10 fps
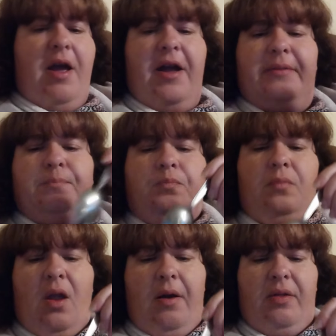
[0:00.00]
And
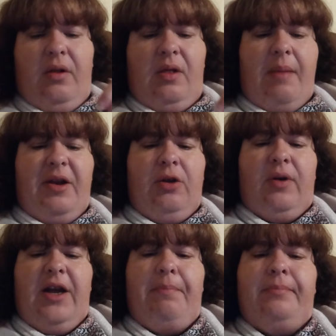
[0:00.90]
the lemon
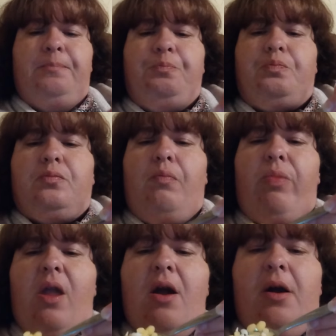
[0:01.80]
cream.
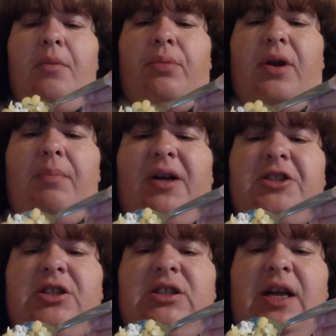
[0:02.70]
Pretty
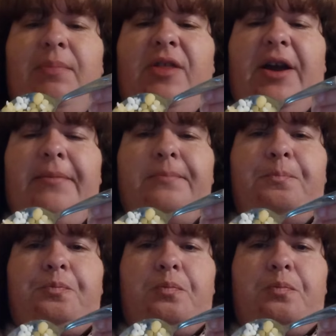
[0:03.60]
much the same thing.